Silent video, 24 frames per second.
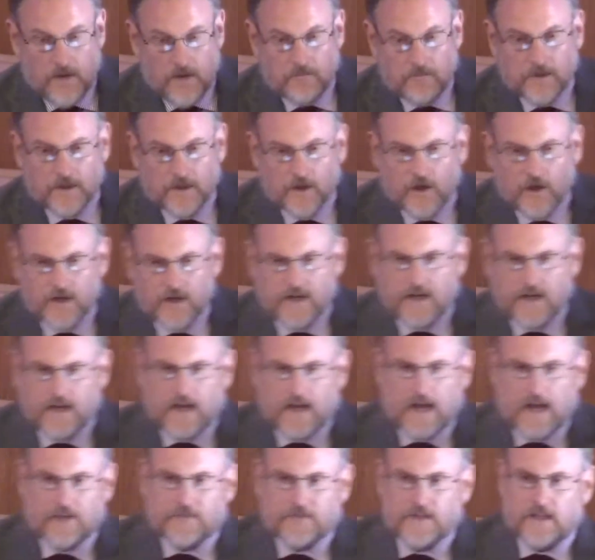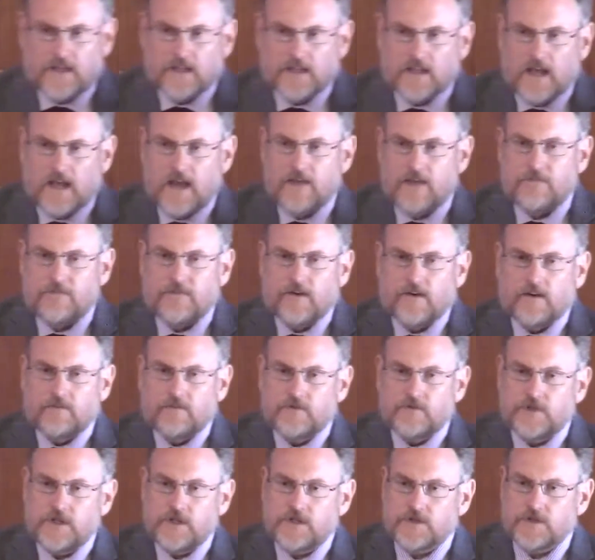We have been looking at the life
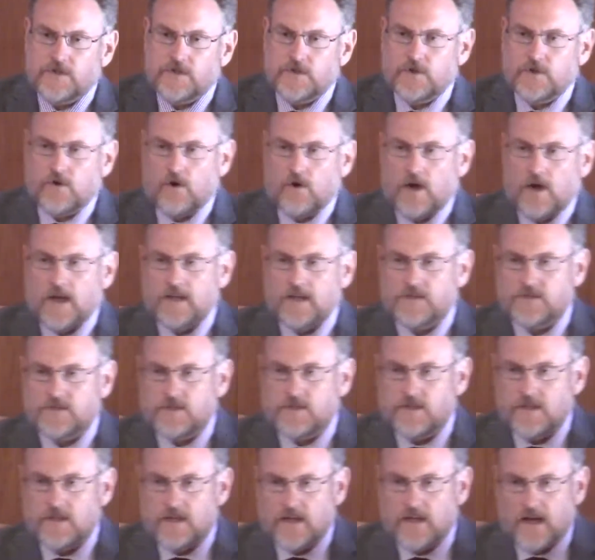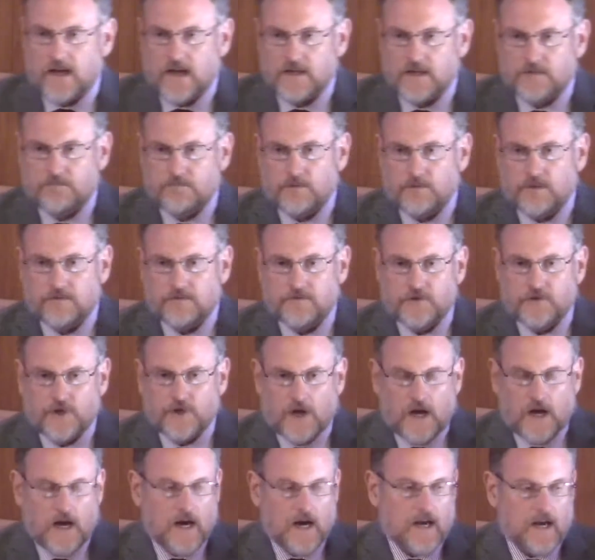of Jesus Christ in the Gospel of
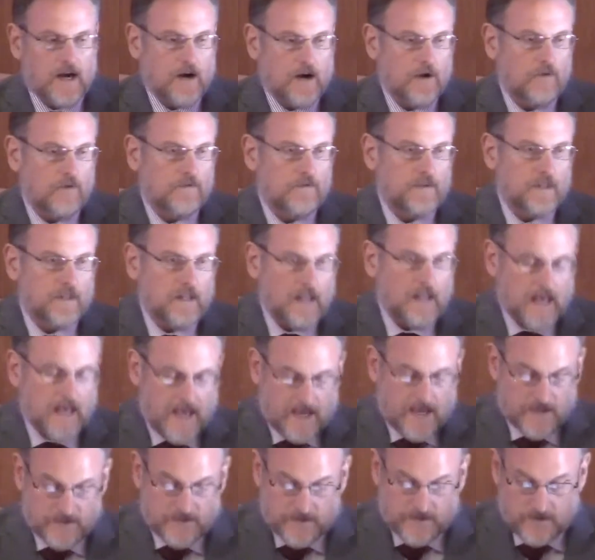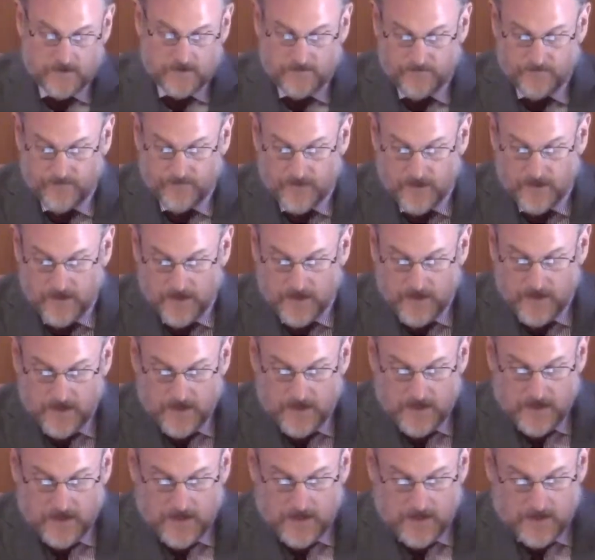John, and over the last
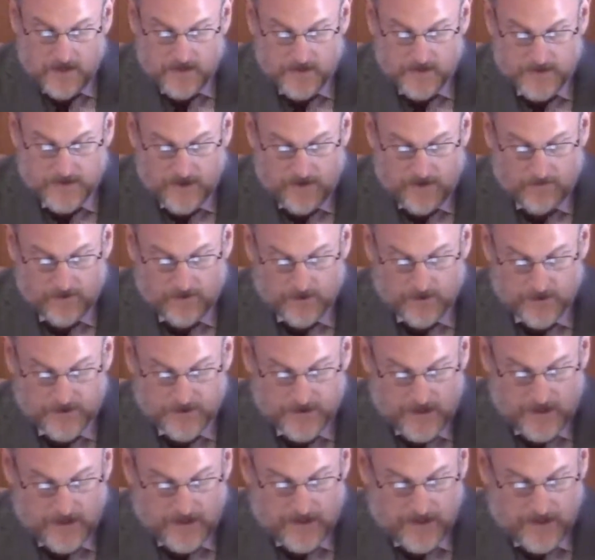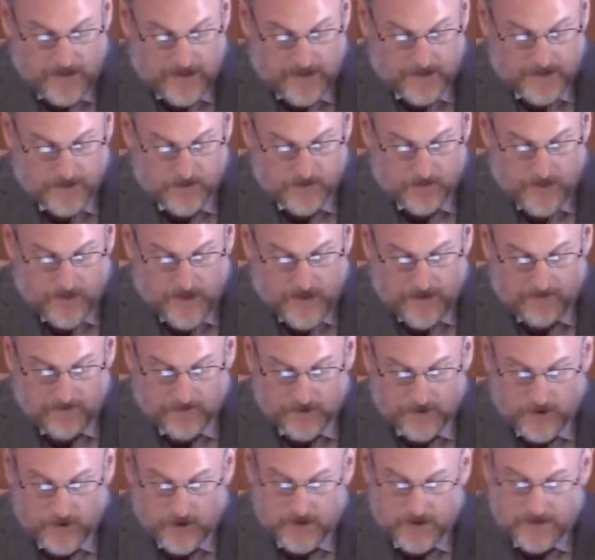several Sundays, we have
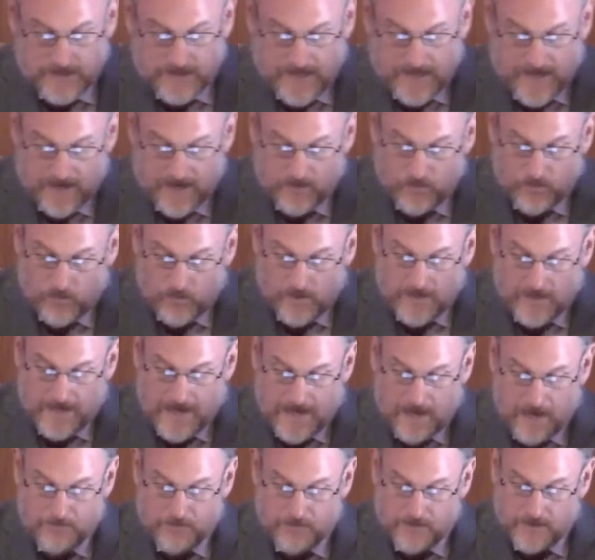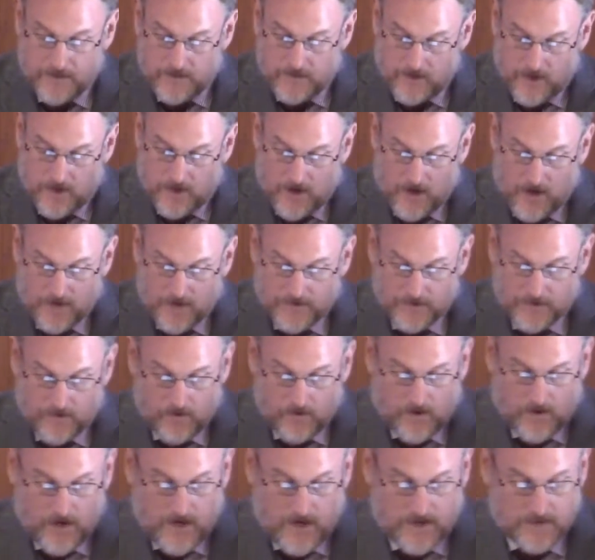looked at what happened on the
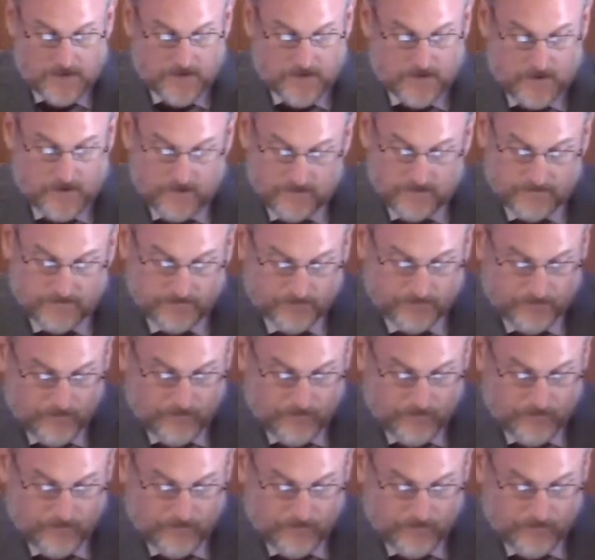cross.